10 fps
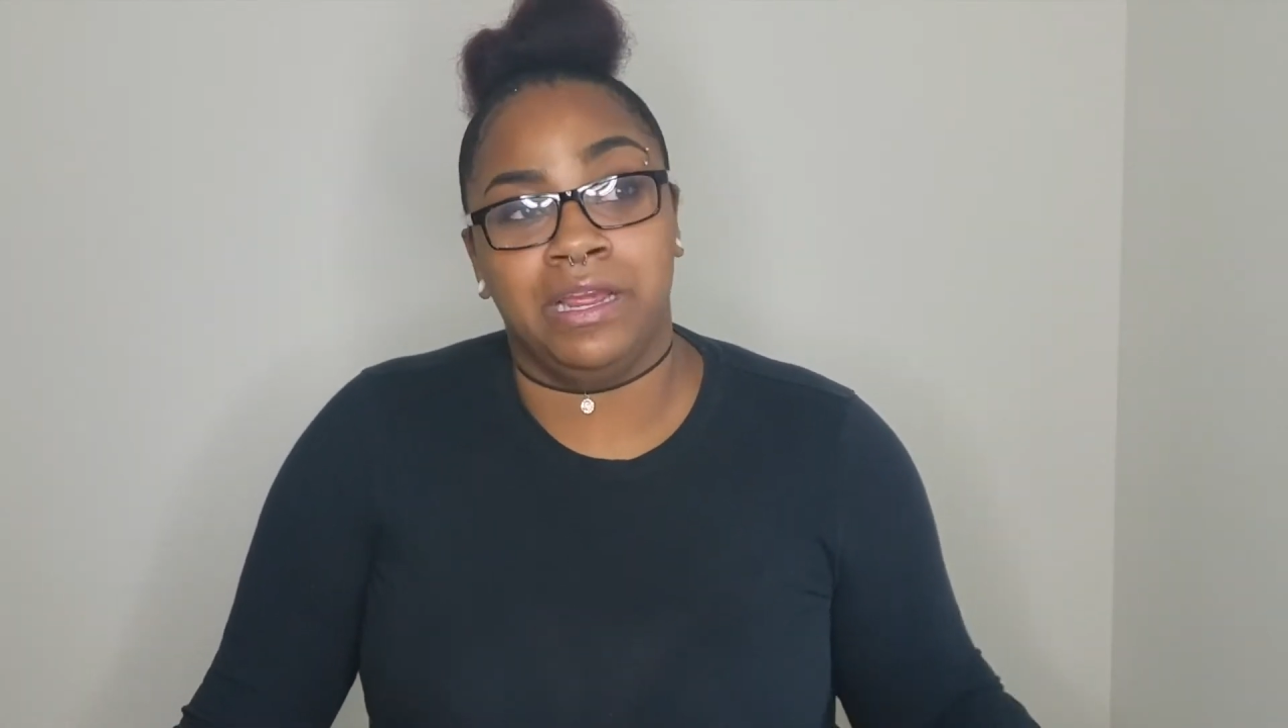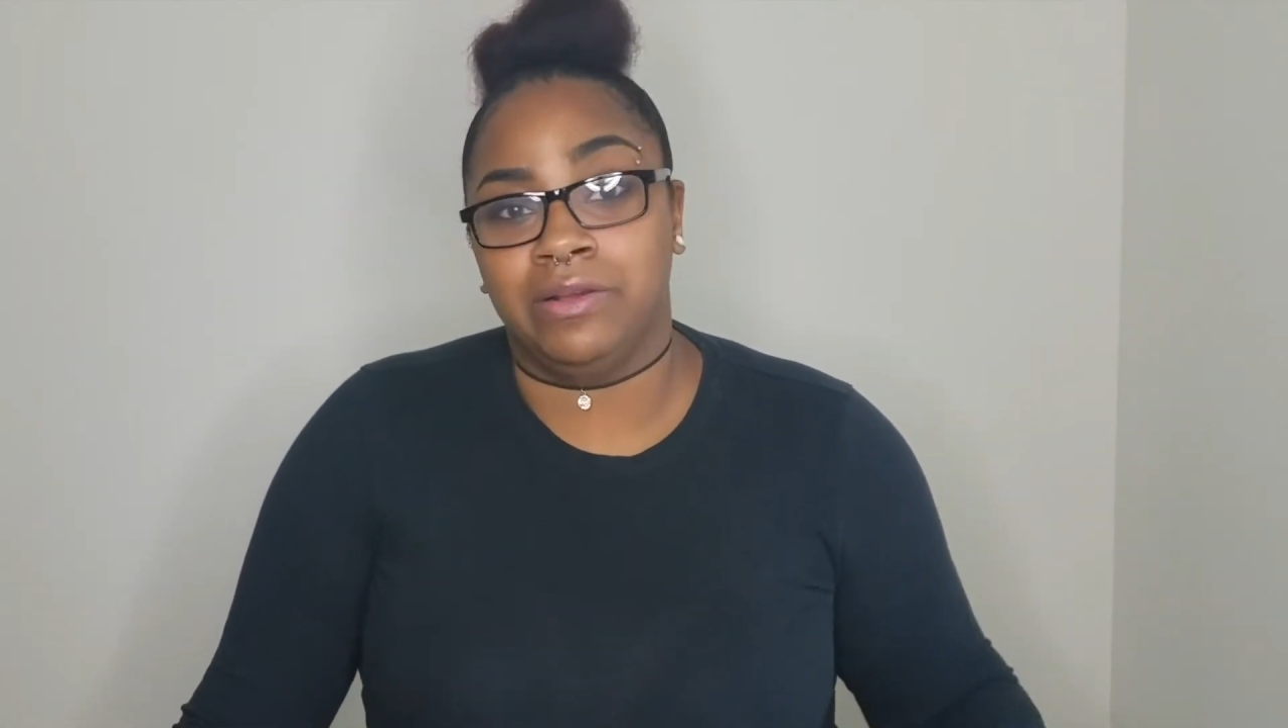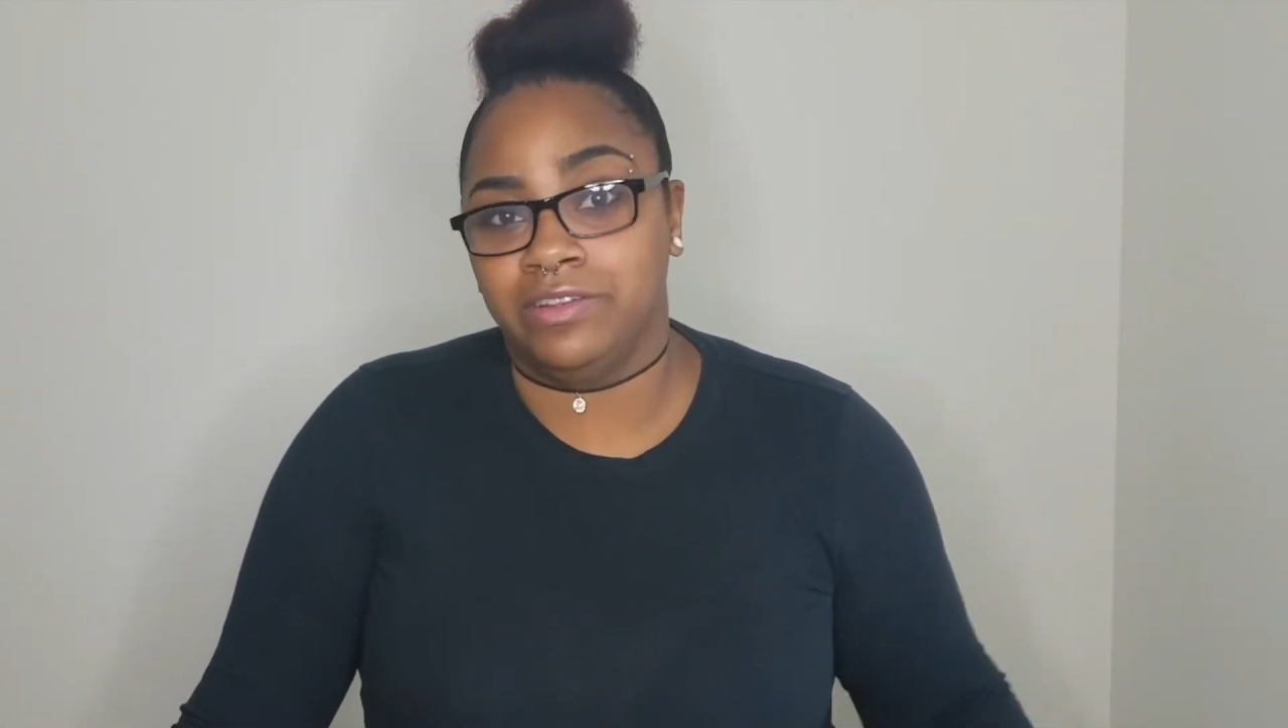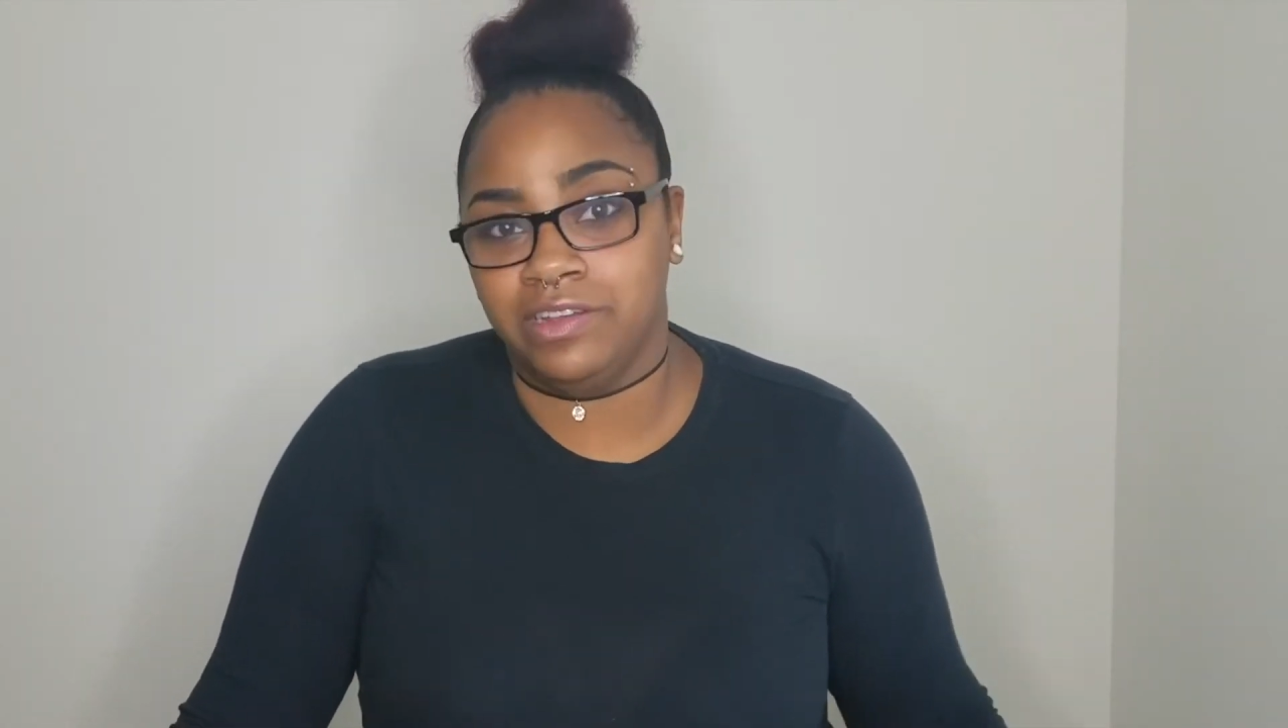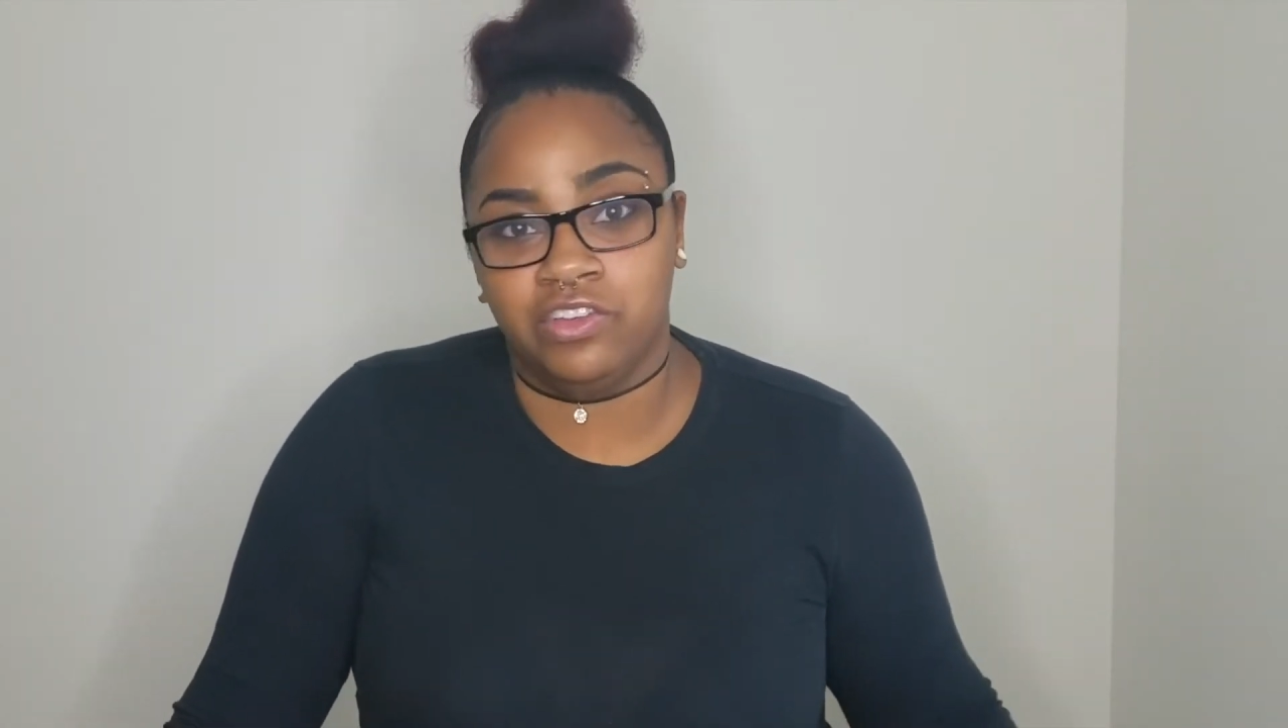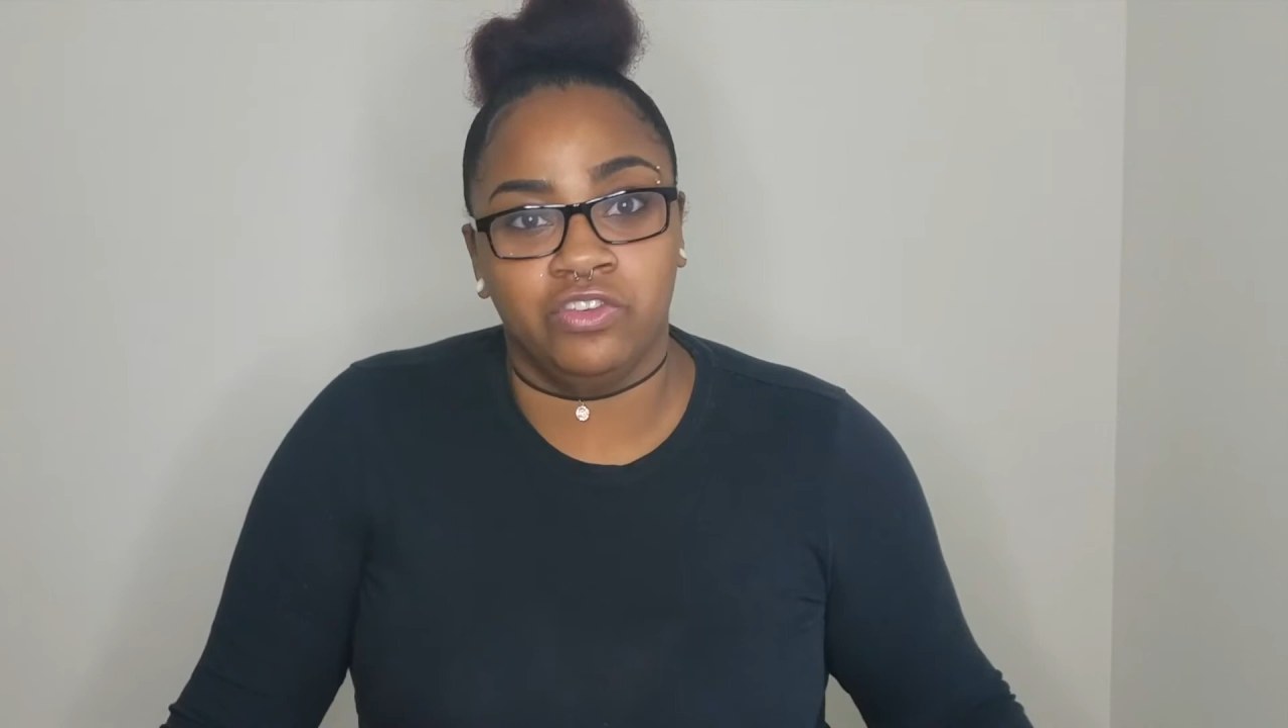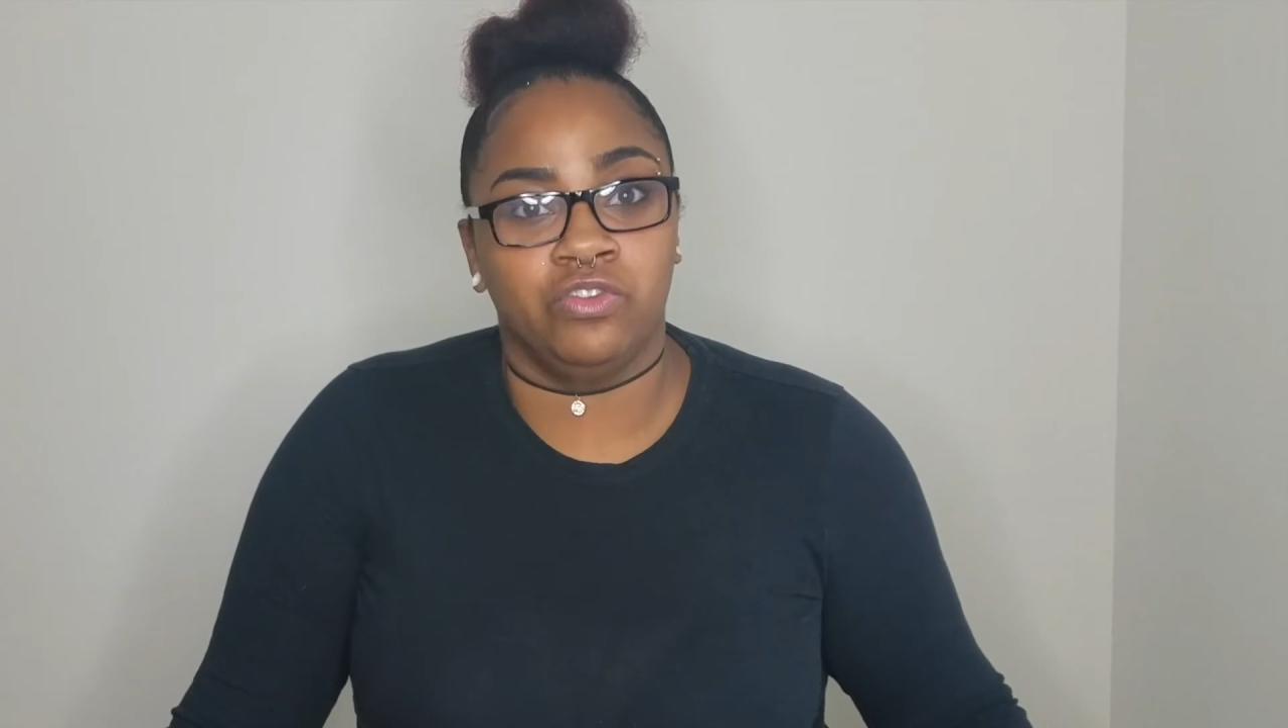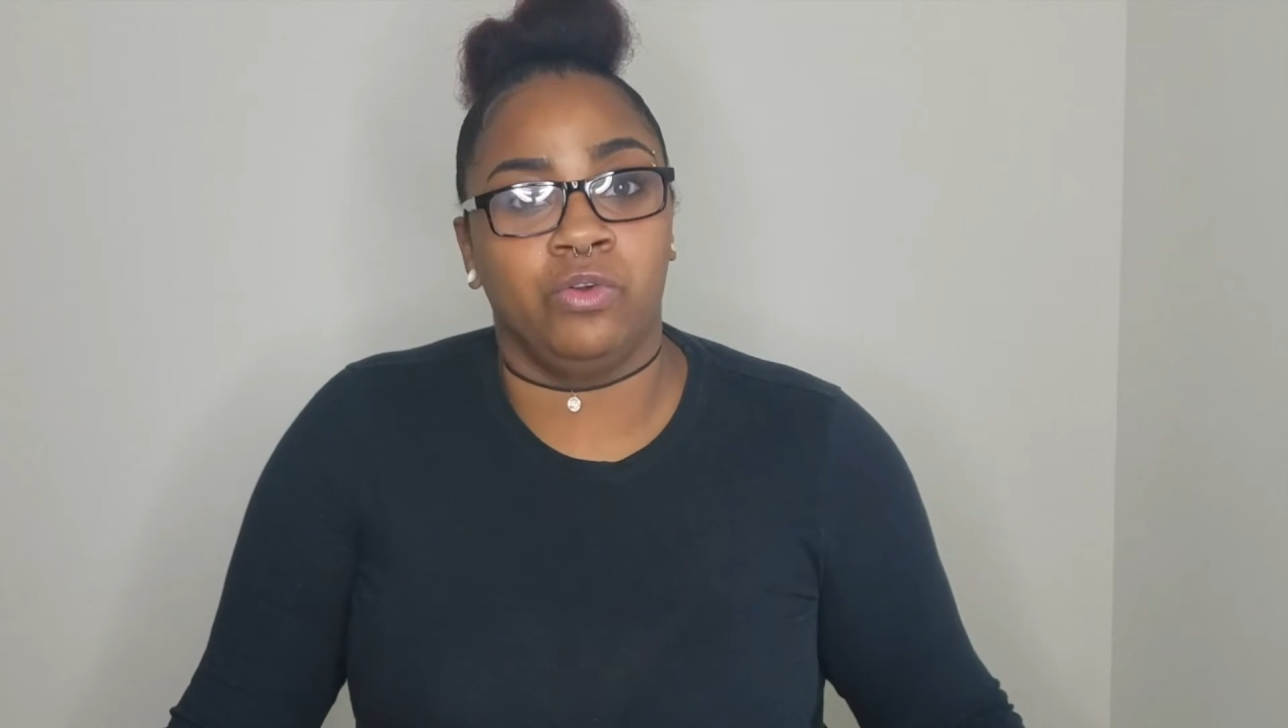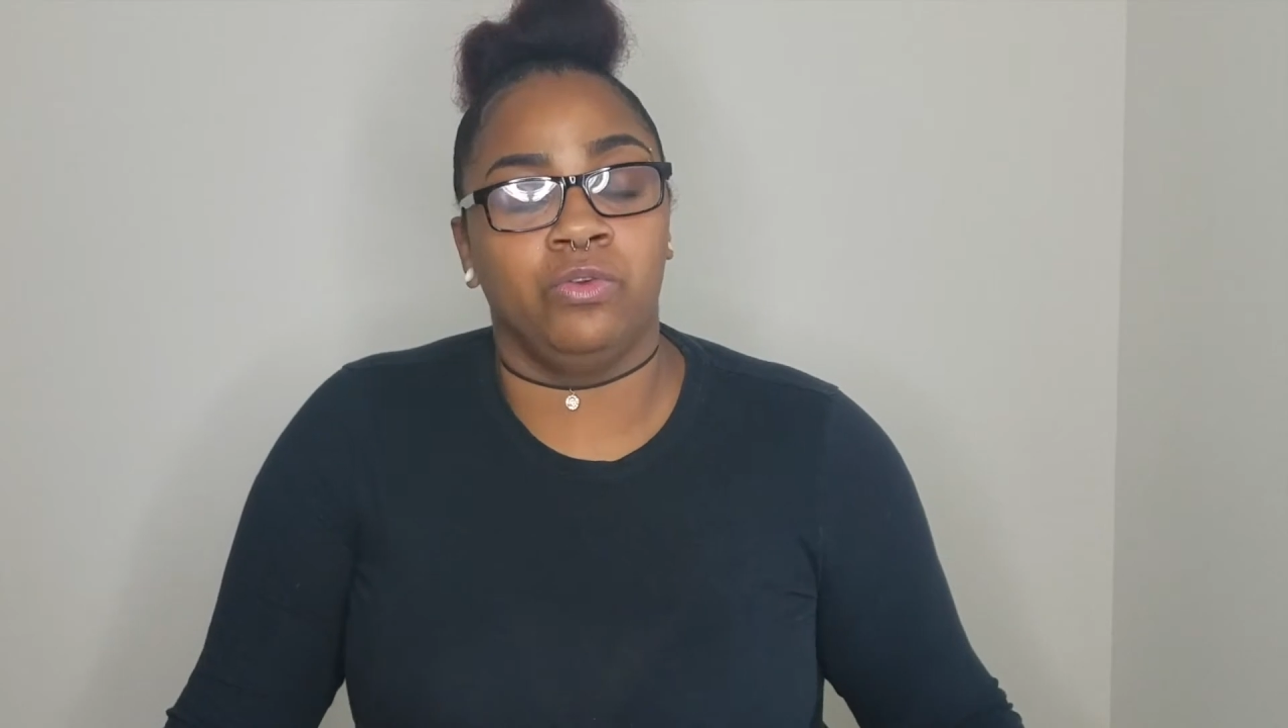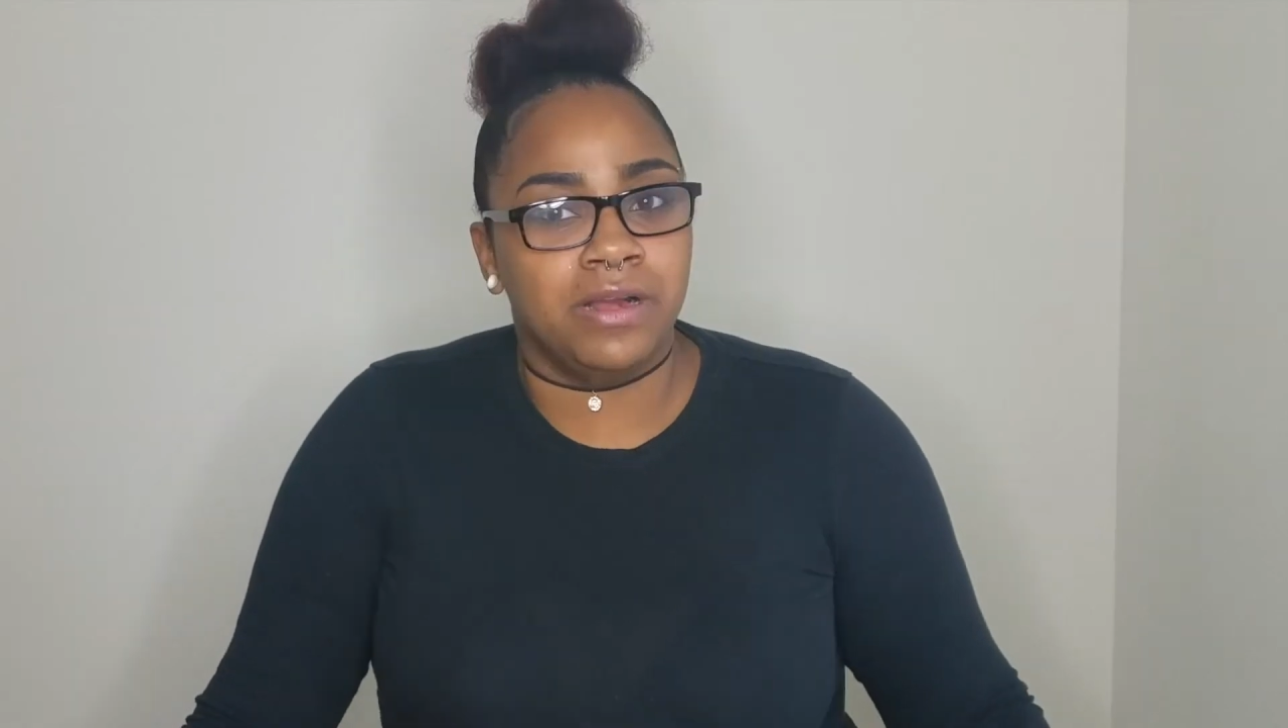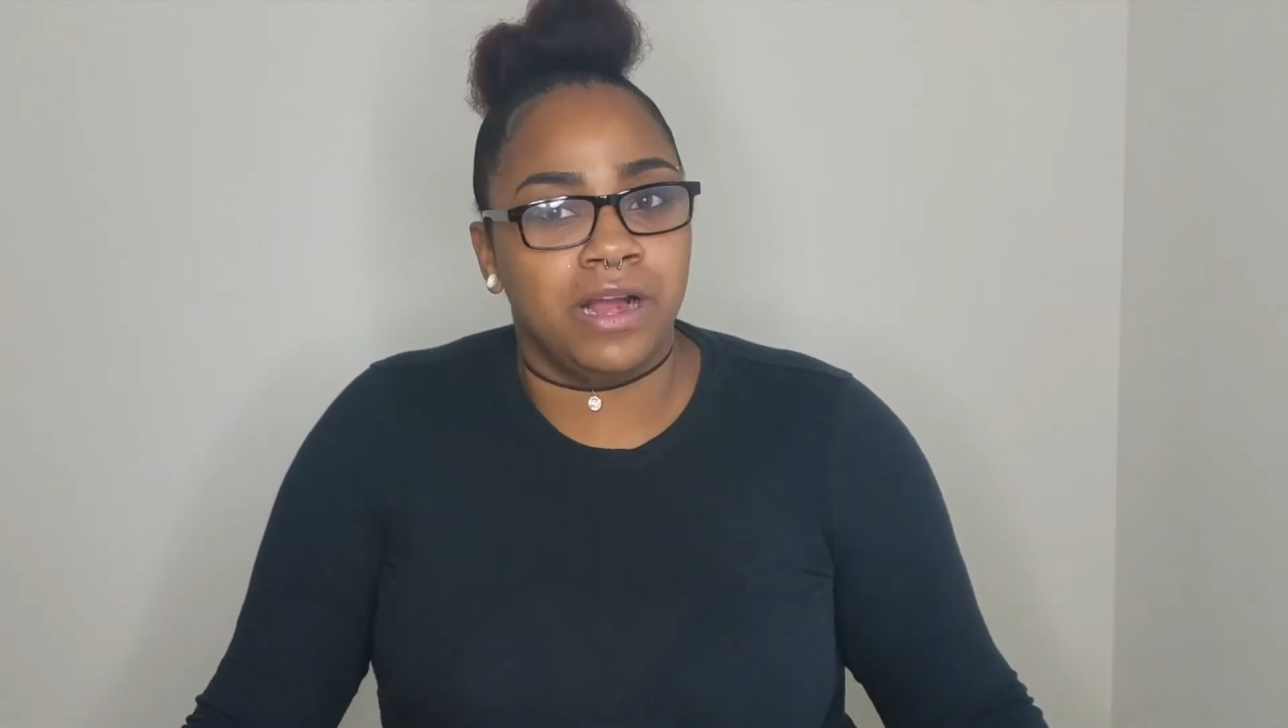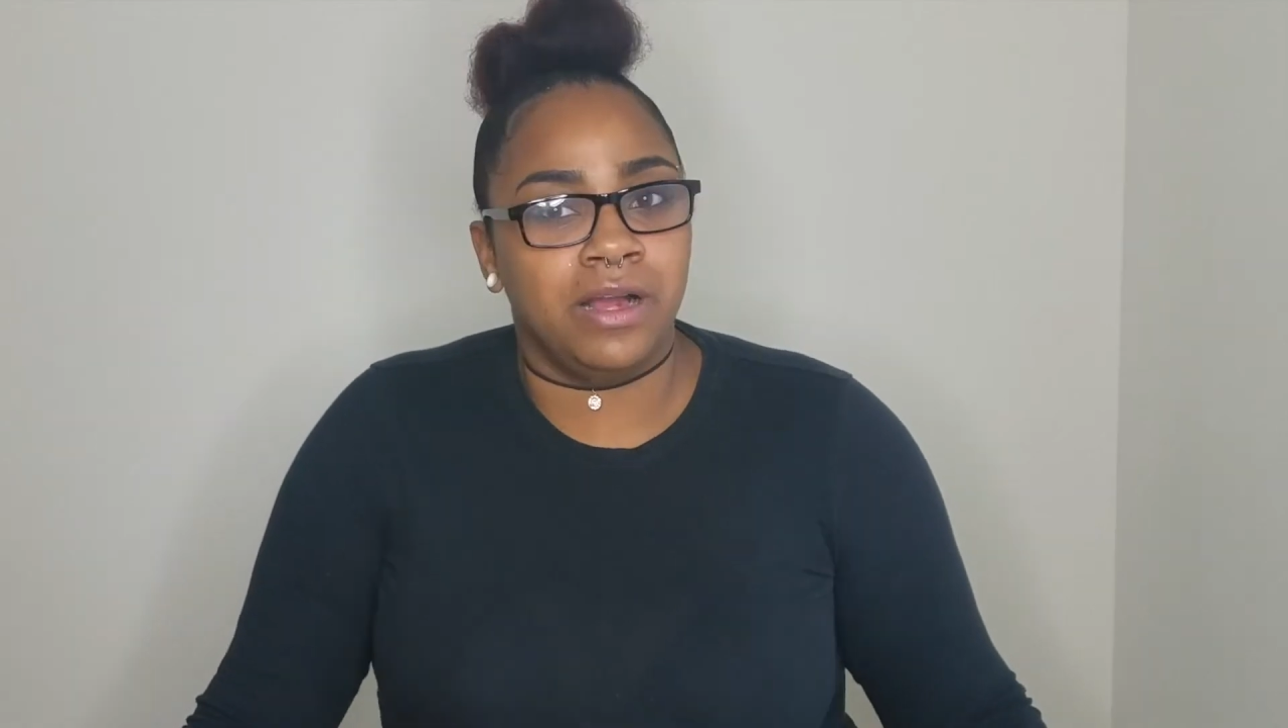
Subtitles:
I was 6 years old.